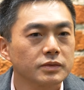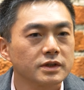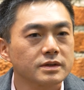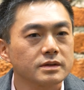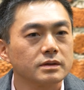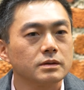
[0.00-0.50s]

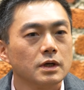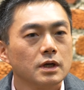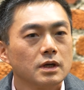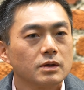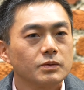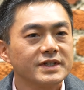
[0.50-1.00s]
But so
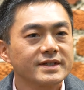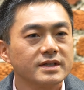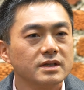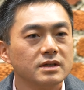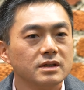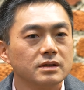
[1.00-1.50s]
we
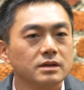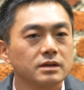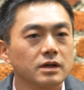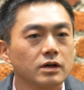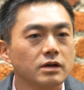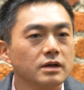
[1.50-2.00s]
see
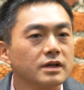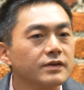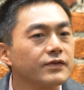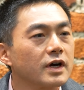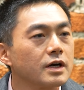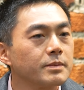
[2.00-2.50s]
the current
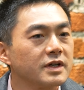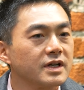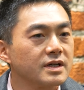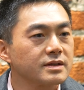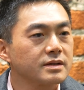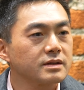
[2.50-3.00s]
environment
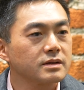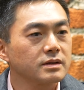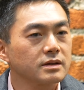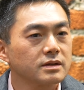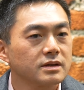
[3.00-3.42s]
as there